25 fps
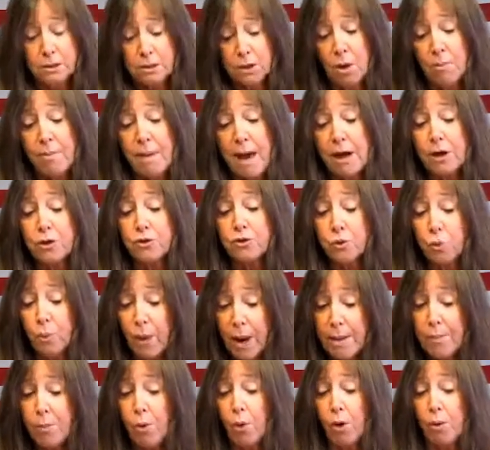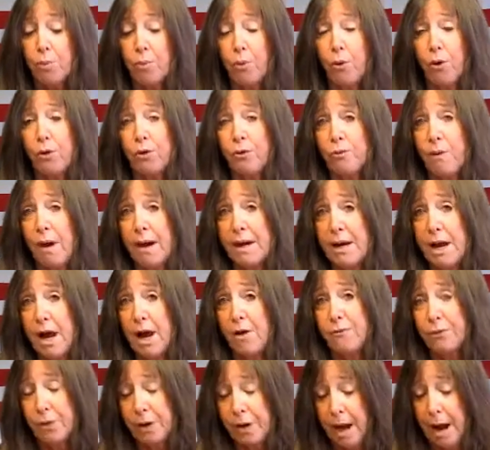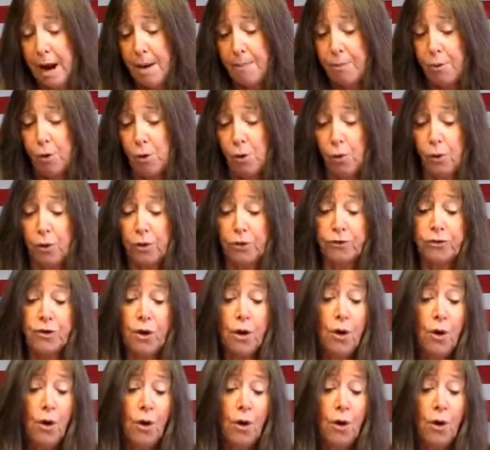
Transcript: Some matters are way more important right now for Capricorns.